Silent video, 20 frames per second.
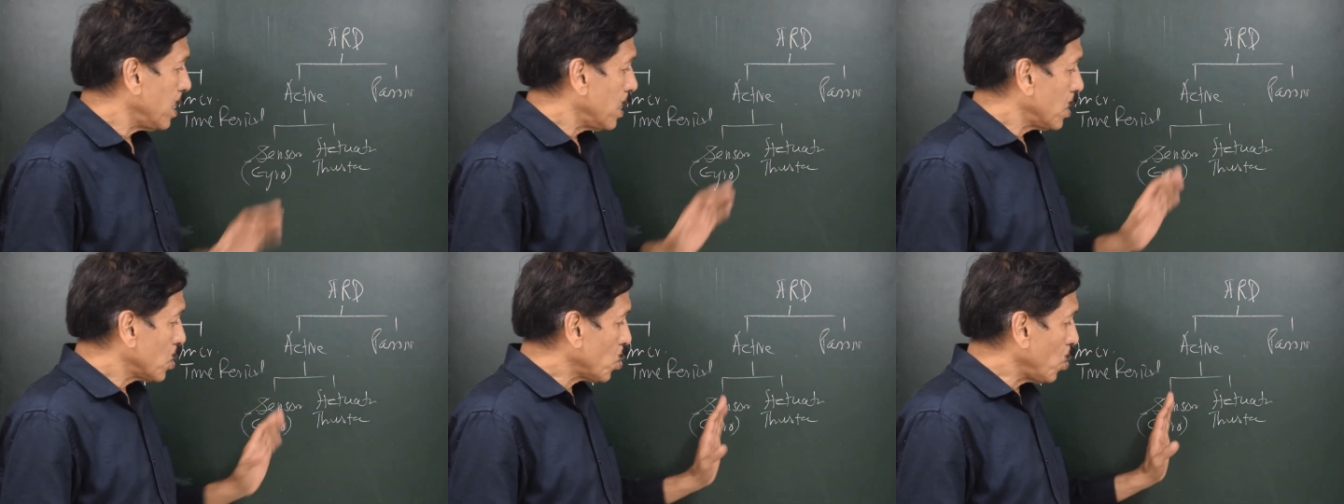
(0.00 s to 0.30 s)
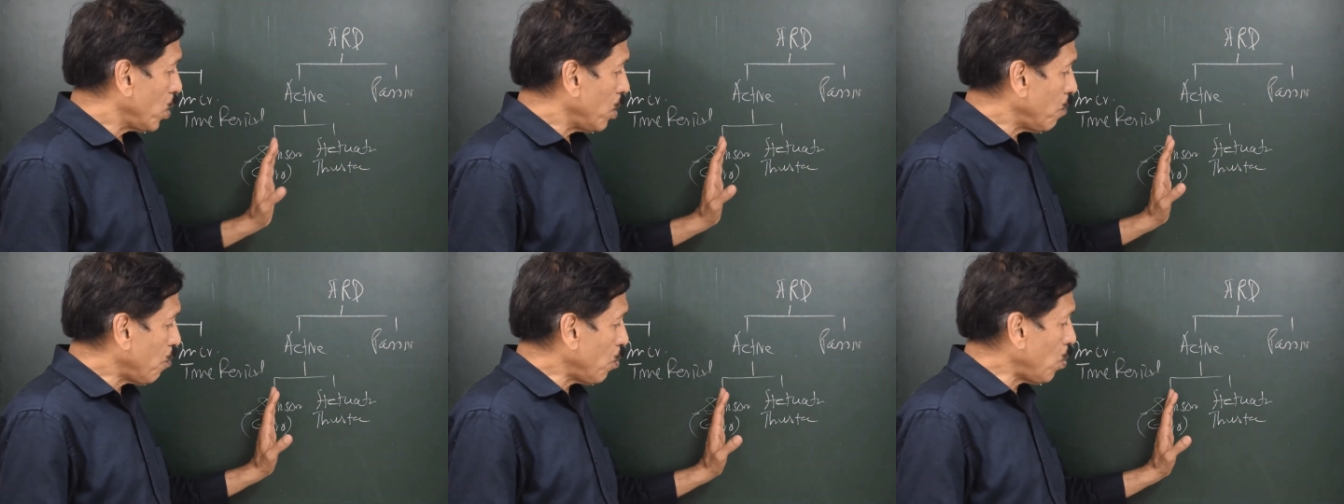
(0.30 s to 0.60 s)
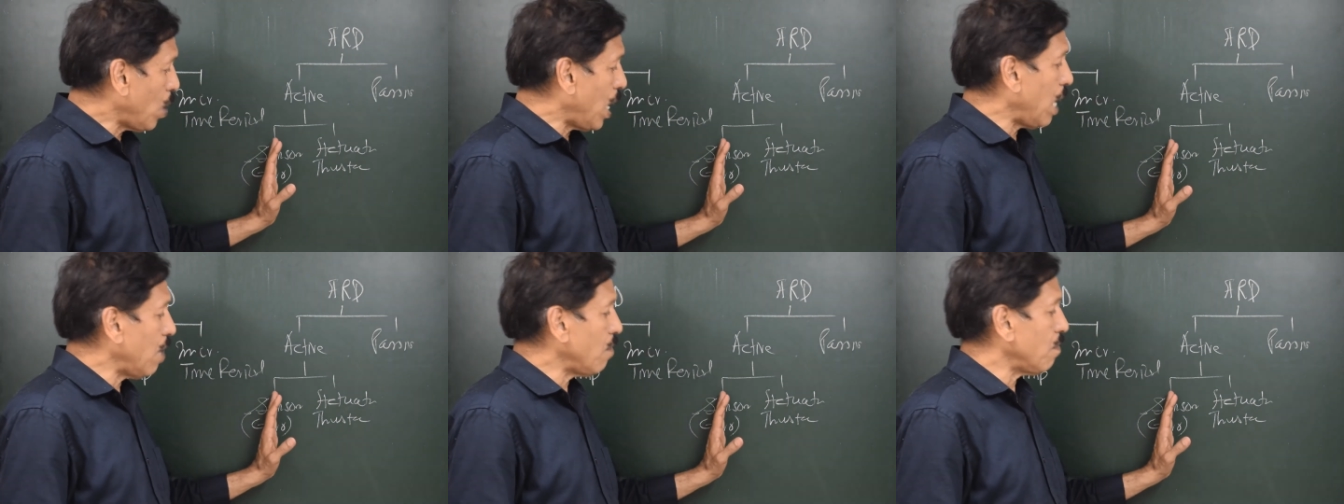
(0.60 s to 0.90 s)
So if you
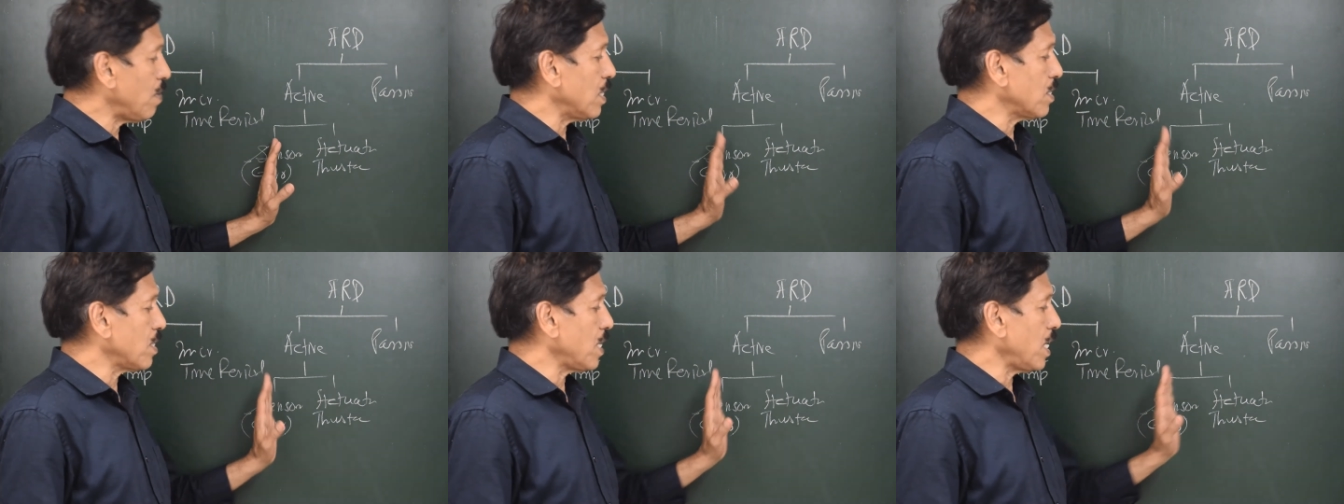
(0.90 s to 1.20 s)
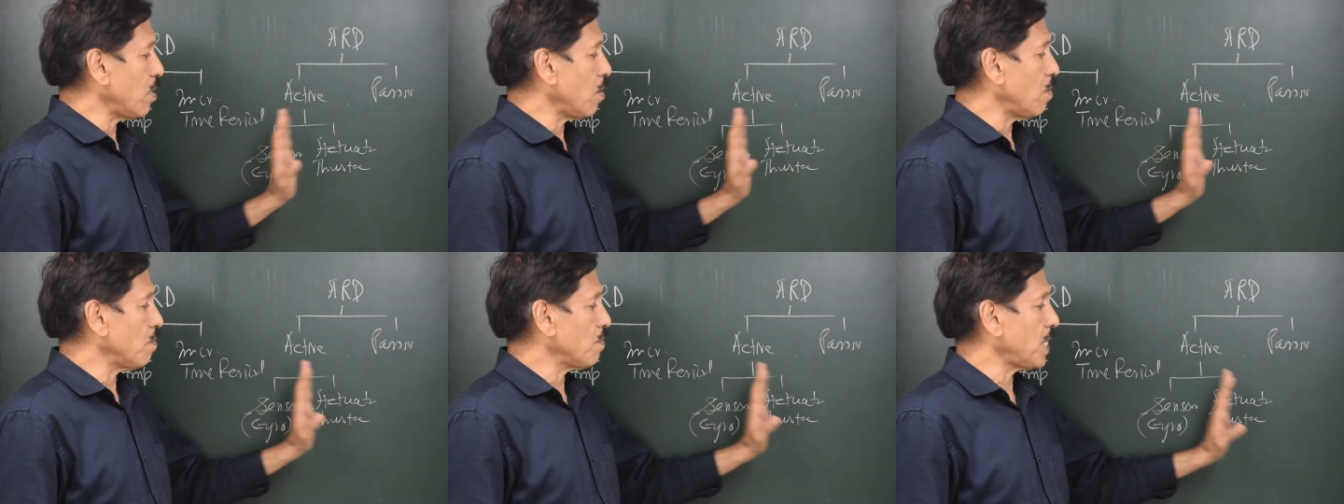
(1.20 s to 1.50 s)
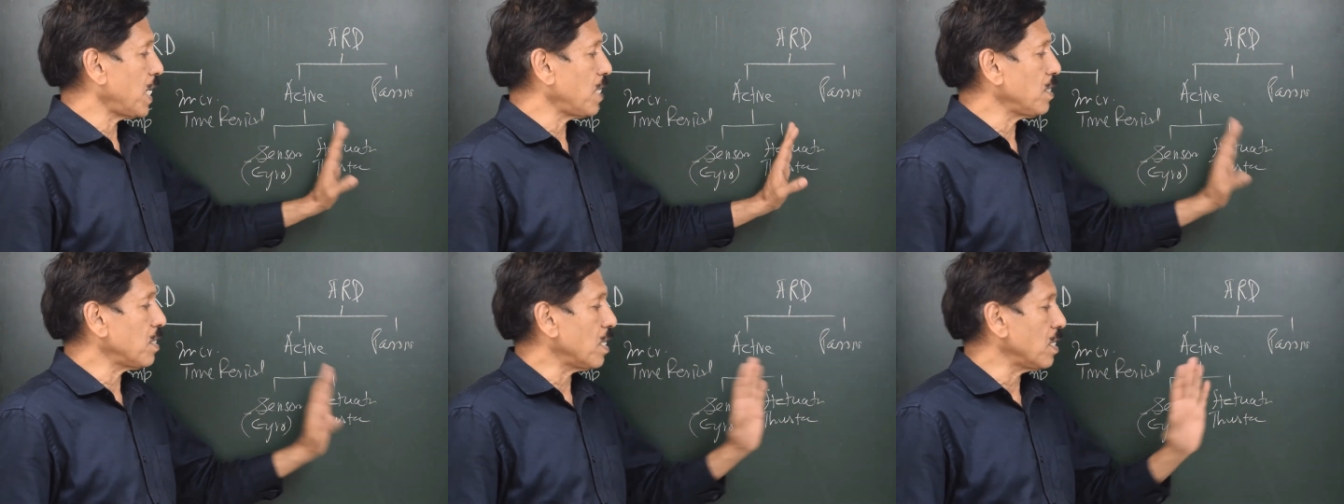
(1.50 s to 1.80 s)
have a set of
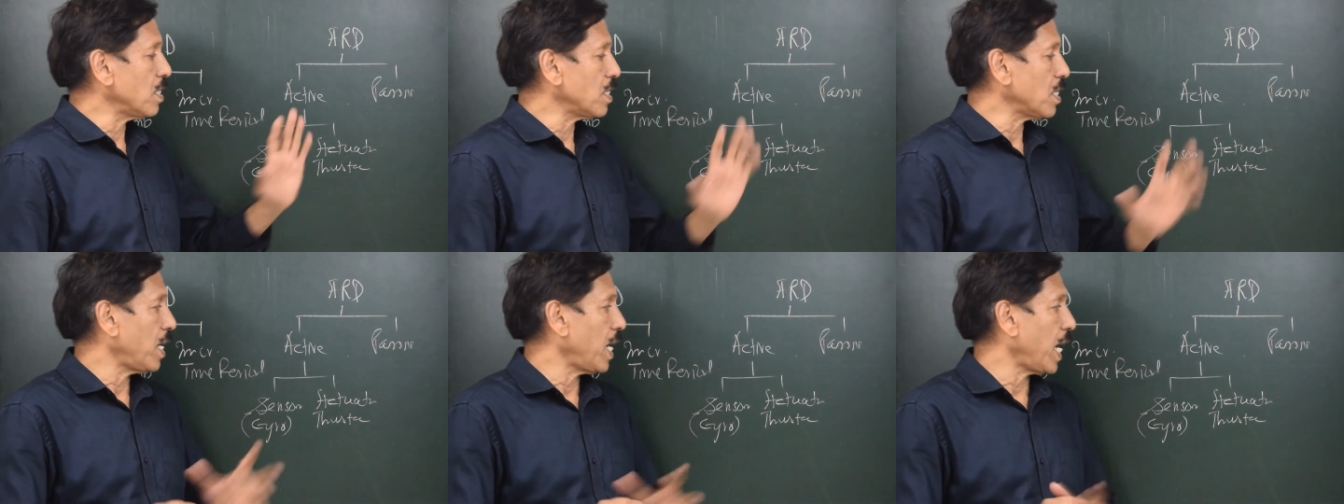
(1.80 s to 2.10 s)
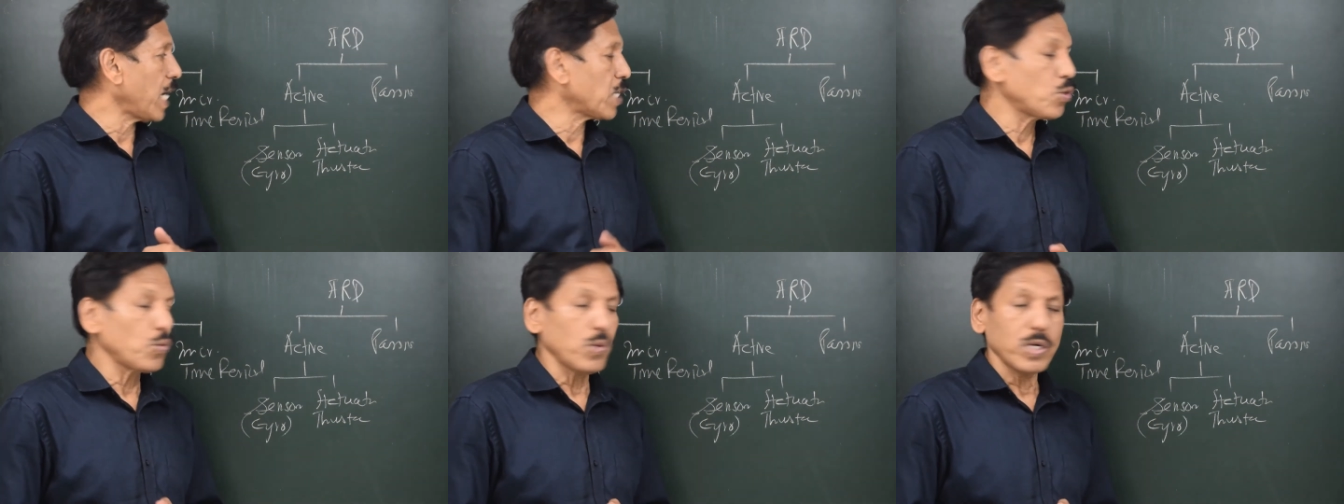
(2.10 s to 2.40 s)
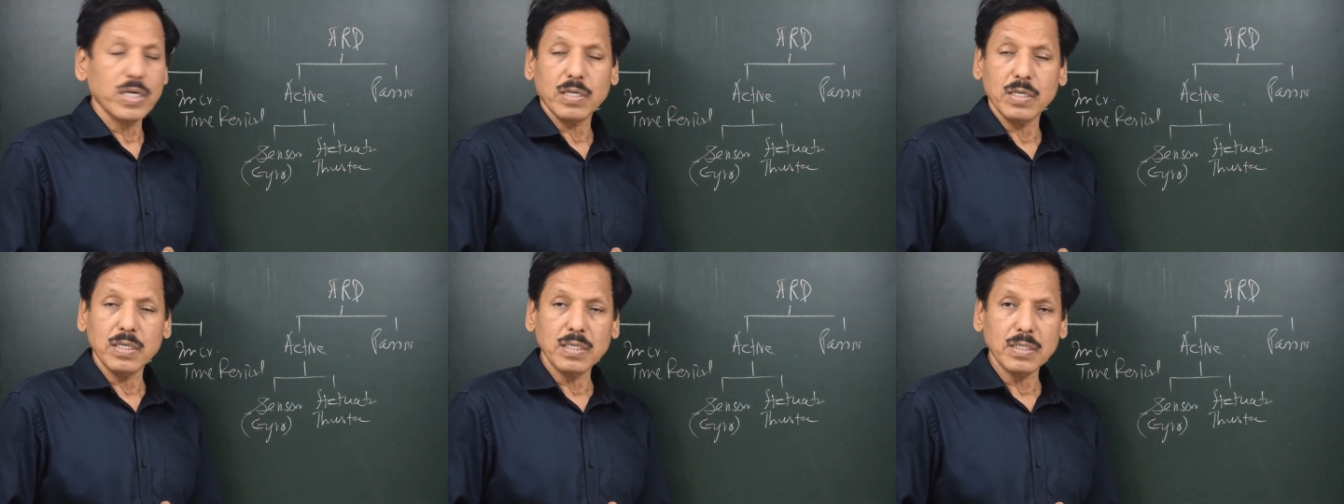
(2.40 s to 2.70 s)
sensors and
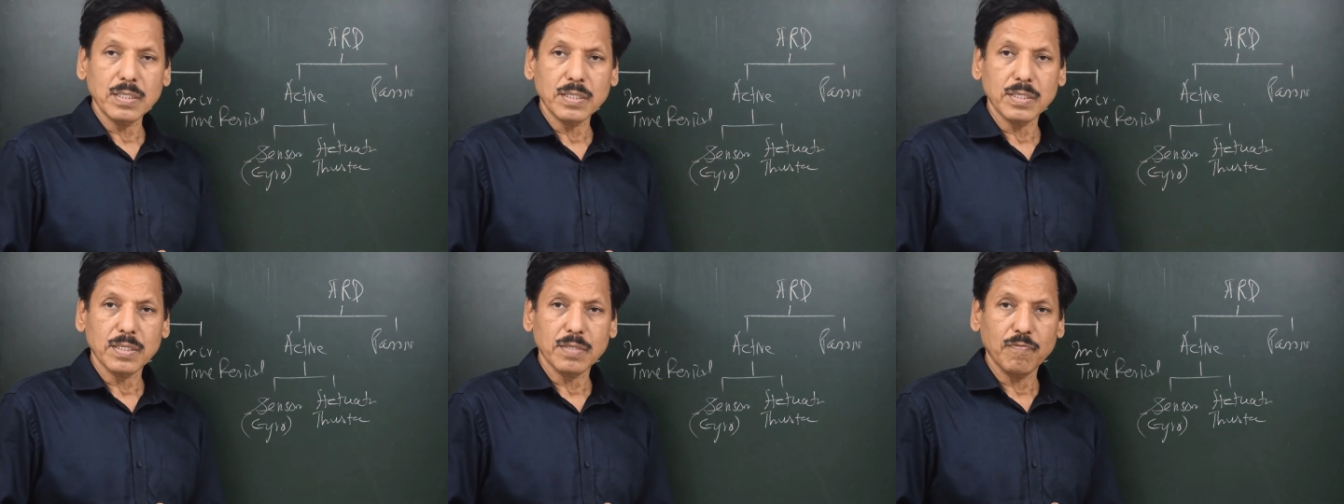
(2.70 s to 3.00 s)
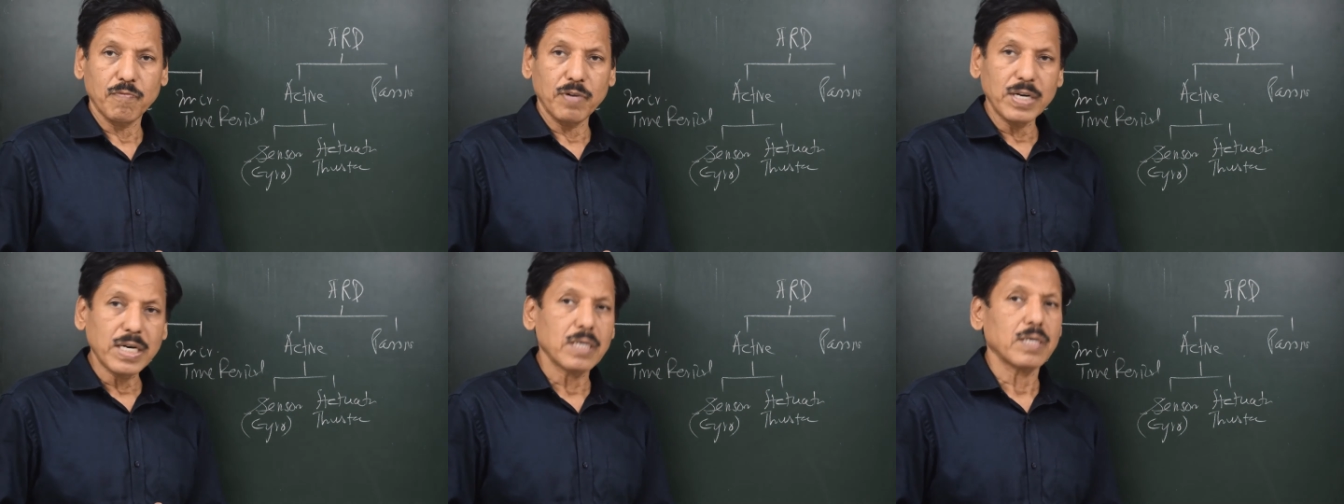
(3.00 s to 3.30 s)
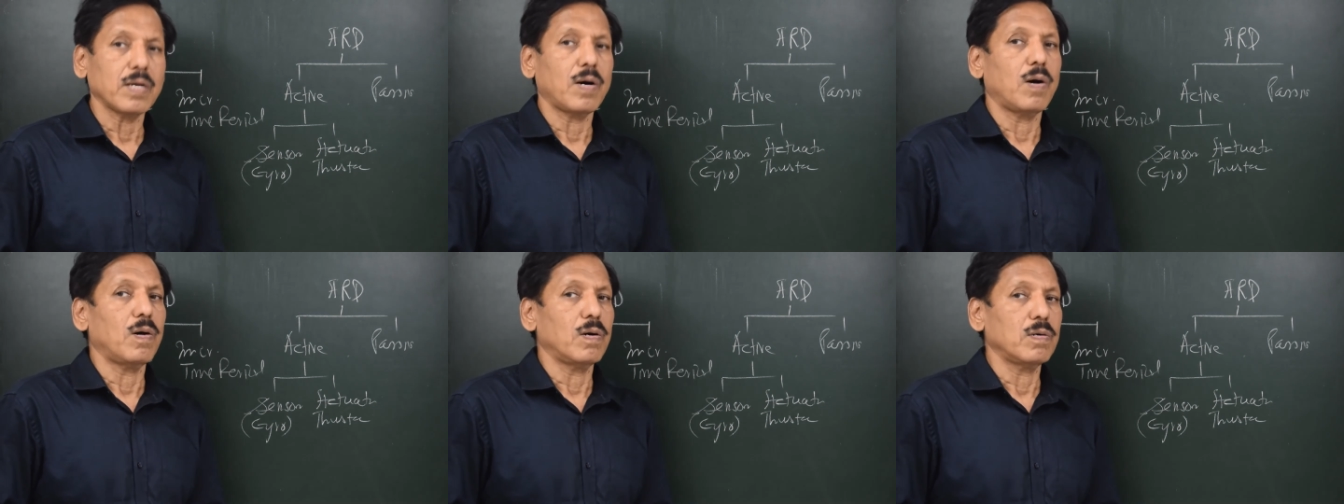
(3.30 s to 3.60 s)
actuators fitted
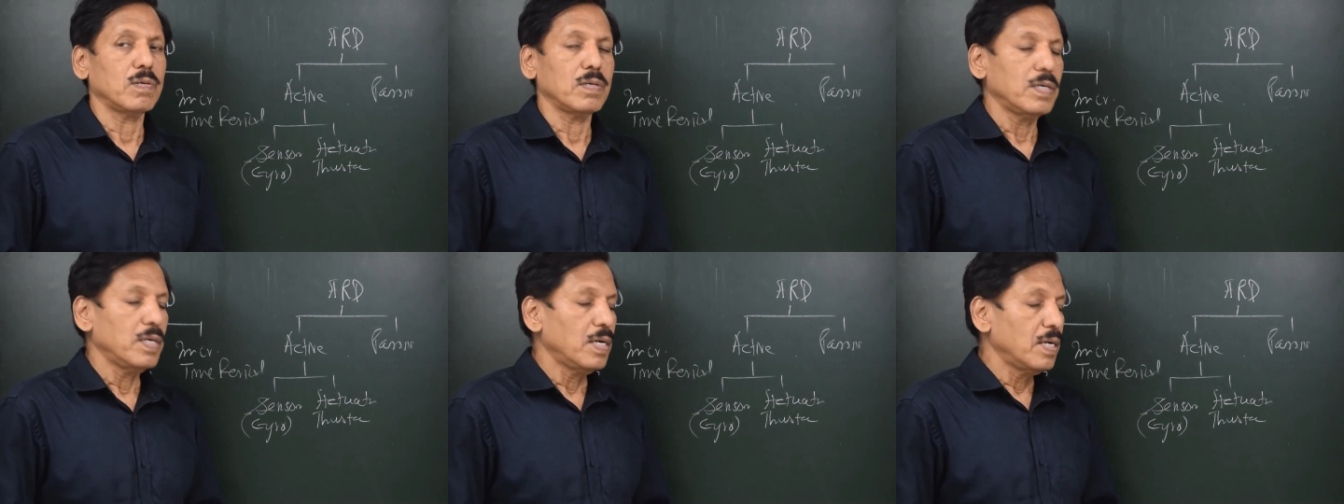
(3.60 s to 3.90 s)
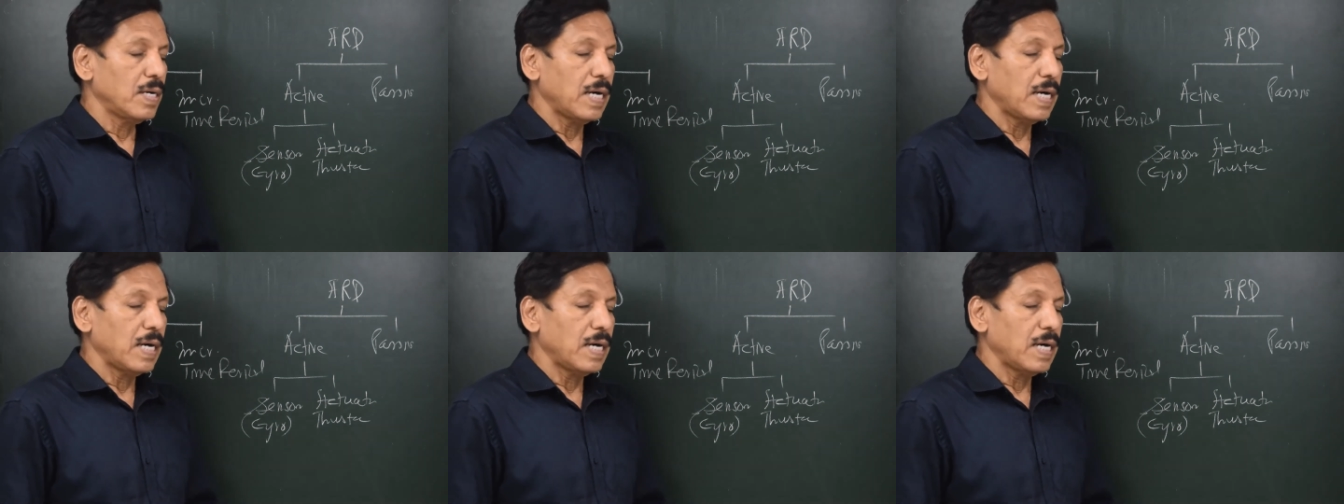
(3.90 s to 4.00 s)
on